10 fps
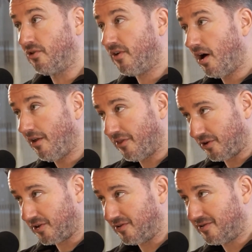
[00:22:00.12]
of
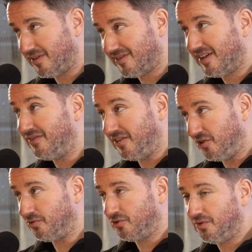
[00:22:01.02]
other countries if they
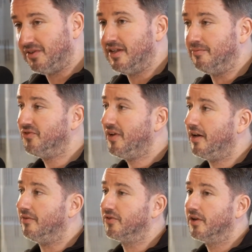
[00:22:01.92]
don't do it
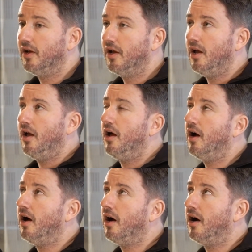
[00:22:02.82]
themselves.
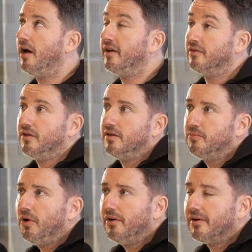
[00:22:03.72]
And
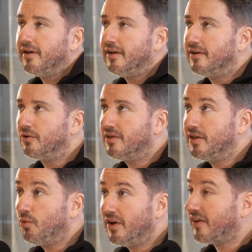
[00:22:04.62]
importantly, the
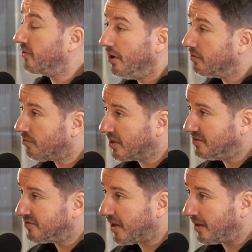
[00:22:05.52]
US has not
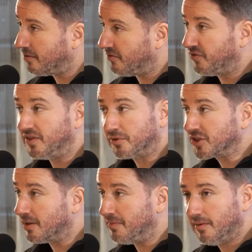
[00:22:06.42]
ratified the
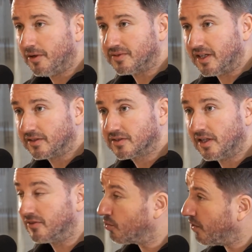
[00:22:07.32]
15% minimum tax.
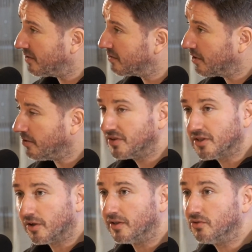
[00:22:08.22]
And so what countries
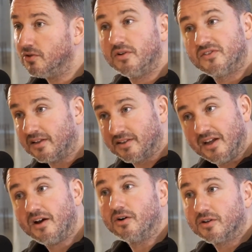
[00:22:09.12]
are going to do is that
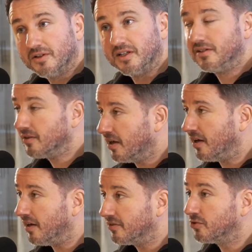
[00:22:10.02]
they are going
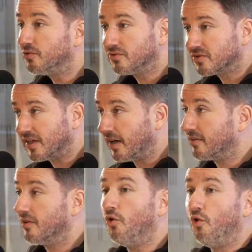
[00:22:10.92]
to start
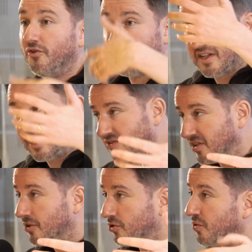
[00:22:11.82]

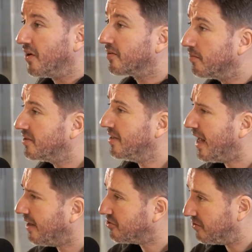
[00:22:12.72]
overtaxing US
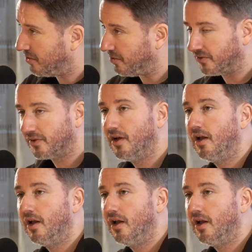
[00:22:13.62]
multinationals